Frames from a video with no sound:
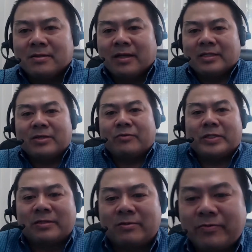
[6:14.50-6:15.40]
Yeah, so
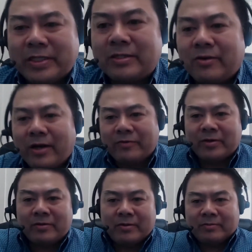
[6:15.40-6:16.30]
we just we just go have
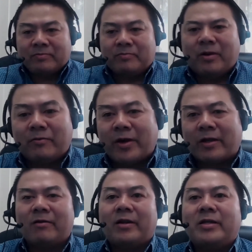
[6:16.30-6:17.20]
a, a, a
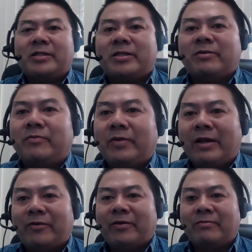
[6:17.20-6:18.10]
regular lunch. We
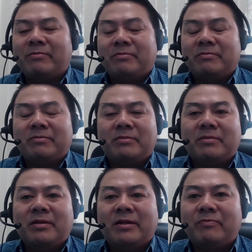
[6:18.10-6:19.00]
never,
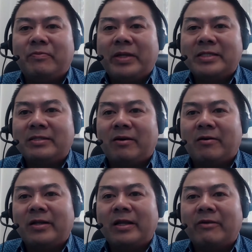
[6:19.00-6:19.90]
you know, business
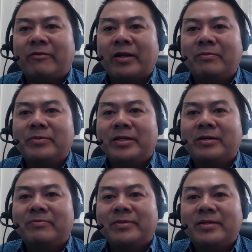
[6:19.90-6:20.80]
hardly ever comes up.